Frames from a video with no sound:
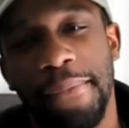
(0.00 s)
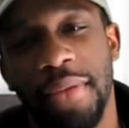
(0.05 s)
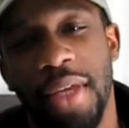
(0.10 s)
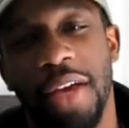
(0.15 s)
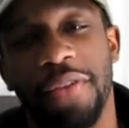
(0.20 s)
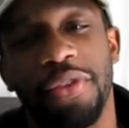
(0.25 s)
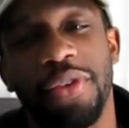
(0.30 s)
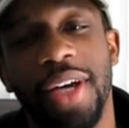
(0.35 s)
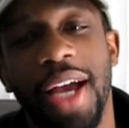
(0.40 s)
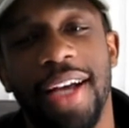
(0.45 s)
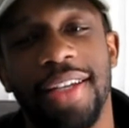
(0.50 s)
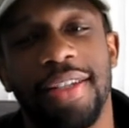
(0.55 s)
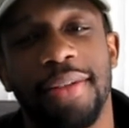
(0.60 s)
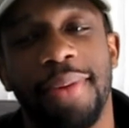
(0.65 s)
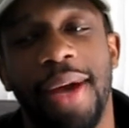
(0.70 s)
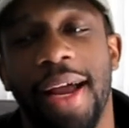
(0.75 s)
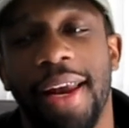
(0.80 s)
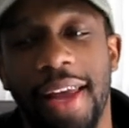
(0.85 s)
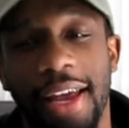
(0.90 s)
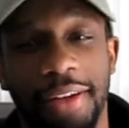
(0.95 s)
If you got
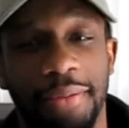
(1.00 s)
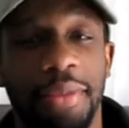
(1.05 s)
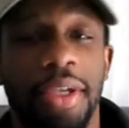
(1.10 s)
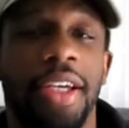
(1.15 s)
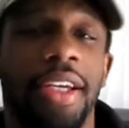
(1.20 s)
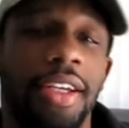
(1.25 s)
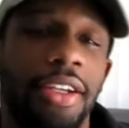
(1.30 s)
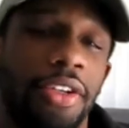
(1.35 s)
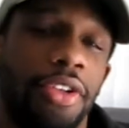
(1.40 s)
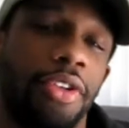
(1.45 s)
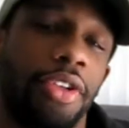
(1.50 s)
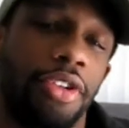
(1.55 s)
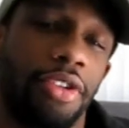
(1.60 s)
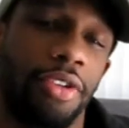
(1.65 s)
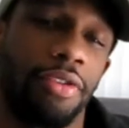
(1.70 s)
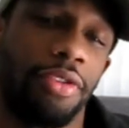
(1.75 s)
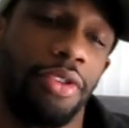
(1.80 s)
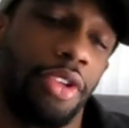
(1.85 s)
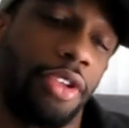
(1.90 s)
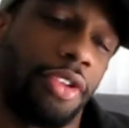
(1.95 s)
somebody like me, you're
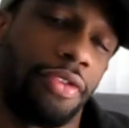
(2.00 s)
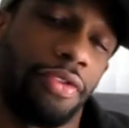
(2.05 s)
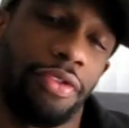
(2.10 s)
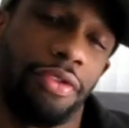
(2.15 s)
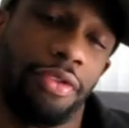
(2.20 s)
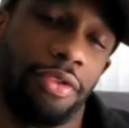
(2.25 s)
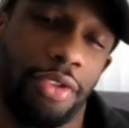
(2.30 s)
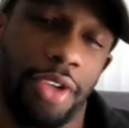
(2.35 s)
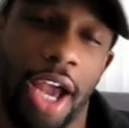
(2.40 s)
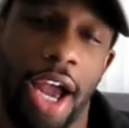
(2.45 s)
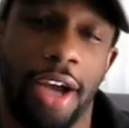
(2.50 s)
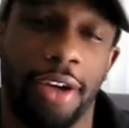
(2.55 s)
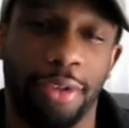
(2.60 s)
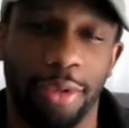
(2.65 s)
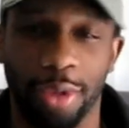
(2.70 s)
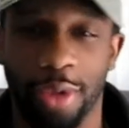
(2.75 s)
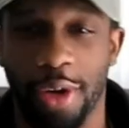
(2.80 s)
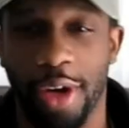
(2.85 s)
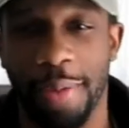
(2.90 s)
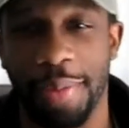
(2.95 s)
not
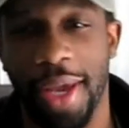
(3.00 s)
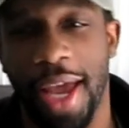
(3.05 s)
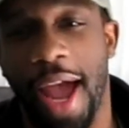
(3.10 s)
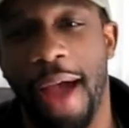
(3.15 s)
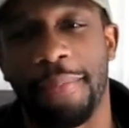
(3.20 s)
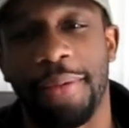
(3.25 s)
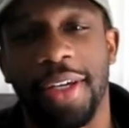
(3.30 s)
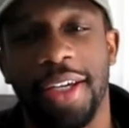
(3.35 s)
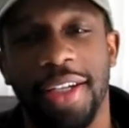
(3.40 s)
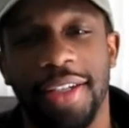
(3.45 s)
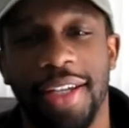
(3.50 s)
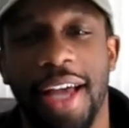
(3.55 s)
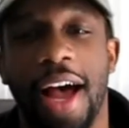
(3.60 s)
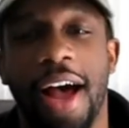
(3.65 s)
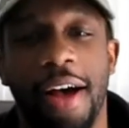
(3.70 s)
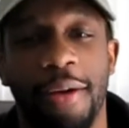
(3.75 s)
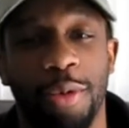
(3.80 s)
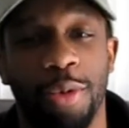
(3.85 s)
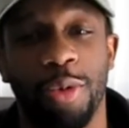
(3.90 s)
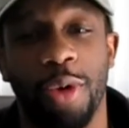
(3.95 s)
gonna be happy, because
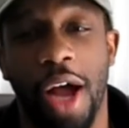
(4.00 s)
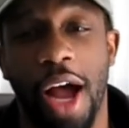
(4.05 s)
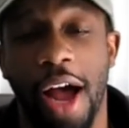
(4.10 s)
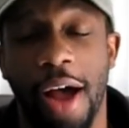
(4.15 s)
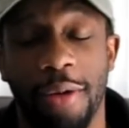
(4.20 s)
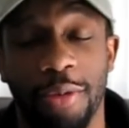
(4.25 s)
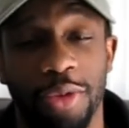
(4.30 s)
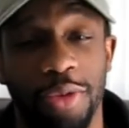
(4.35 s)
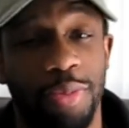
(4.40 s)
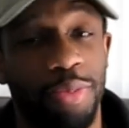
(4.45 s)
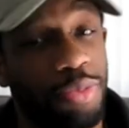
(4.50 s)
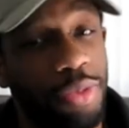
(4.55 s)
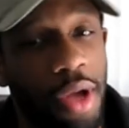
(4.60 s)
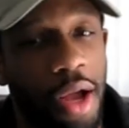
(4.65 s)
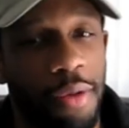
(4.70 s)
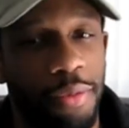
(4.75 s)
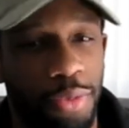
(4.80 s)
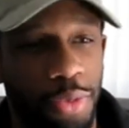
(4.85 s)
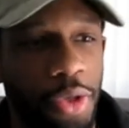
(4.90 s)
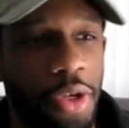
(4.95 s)
I was
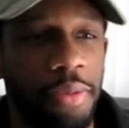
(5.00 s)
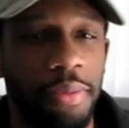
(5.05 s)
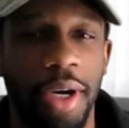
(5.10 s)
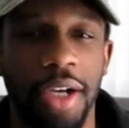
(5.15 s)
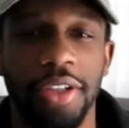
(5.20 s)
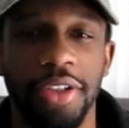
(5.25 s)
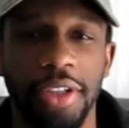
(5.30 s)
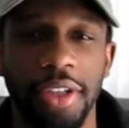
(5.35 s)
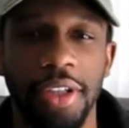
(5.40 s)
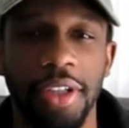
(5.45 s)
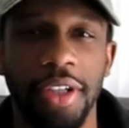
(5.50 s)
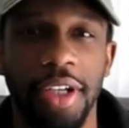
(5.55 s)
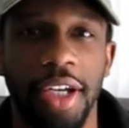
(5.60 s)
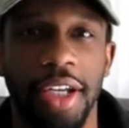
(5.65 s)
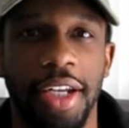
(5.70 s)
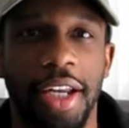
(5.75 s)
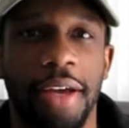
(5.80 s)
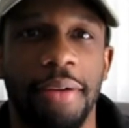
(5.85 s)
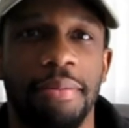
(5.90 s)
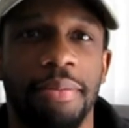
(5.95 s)
pretty muscular,
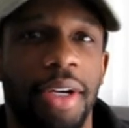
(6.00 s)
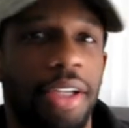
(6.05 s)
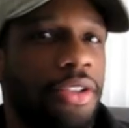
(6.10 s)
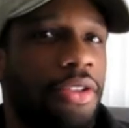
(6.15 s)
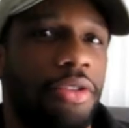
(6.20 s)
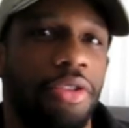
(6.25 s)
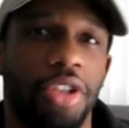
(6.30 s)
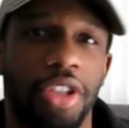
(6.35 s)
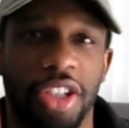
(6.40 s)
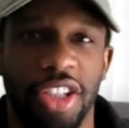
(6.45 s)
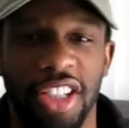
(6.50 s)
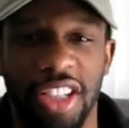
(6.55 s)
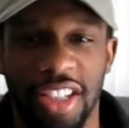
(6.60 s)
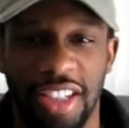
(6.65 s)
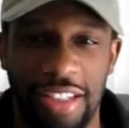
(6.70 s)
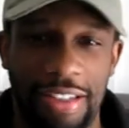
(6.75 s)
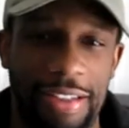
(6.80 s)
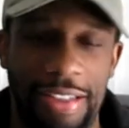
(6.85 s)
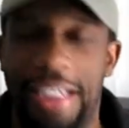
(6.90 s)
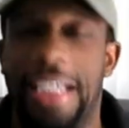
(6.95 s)
and that muscle just
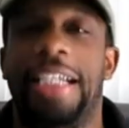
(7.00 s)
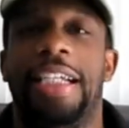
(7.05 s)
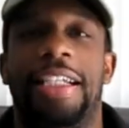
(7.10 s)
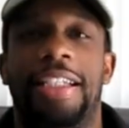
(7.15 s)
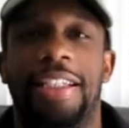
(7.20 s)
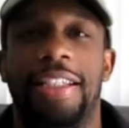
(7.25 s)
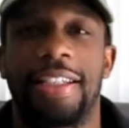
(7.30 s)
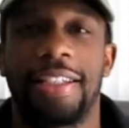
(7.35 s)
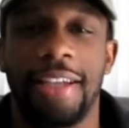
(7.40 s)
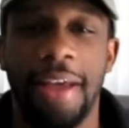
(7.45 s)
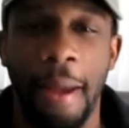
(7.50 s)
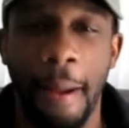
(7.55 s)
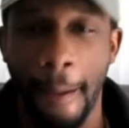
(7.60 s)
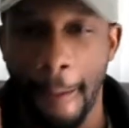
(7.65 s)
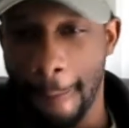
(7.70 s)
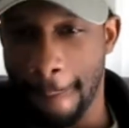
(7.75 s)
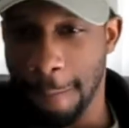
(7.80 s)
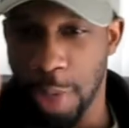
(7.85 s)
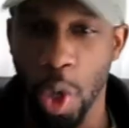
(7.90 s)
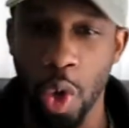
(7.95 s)
sinks.
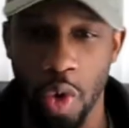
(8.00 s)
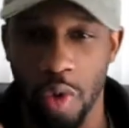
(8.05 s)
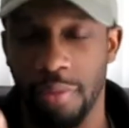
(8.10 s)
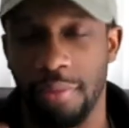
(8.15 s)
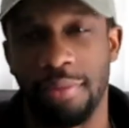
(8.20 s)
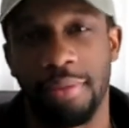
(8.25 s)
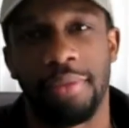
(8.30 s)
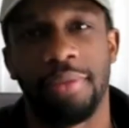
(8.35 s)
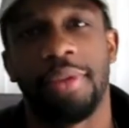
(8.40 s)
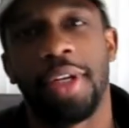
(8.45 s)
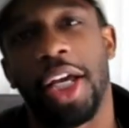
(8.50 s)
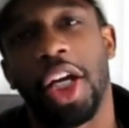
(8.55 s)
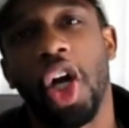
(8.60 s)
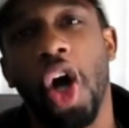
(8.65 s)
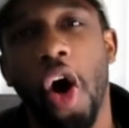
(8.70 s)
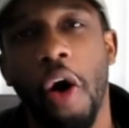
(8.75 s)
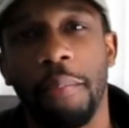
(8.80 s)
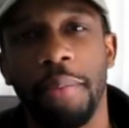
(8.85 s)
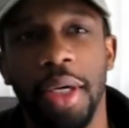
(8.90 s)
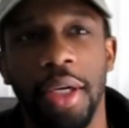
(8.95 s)
Boom. They
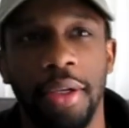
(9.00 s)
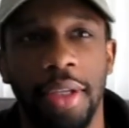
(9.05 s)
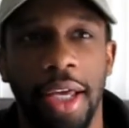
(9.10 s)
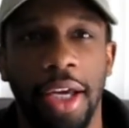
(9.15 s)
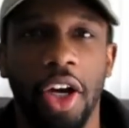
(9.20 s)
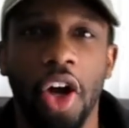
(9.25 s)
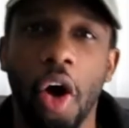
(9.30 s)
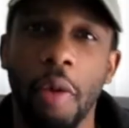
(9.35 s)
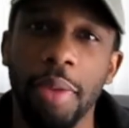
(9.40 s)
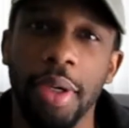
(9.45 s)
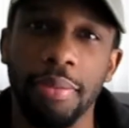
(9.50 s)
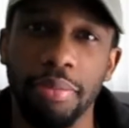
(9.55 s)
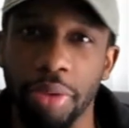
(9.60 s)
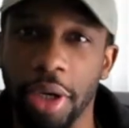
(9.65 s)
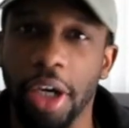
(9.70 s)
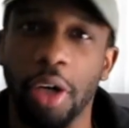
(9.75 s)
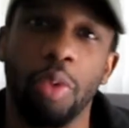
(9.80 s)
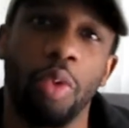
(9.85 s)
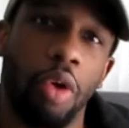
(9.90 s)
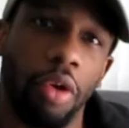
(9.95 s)
called me
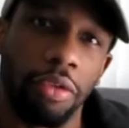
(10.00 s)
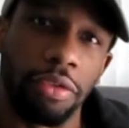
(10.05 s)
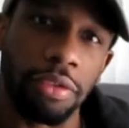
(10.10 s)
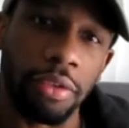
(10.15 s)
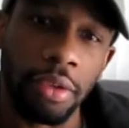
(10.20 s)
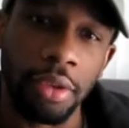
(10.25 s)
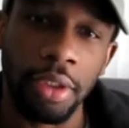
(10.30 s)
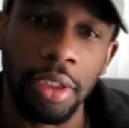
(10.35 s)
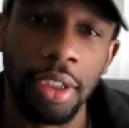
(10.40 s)
Brick Wolf.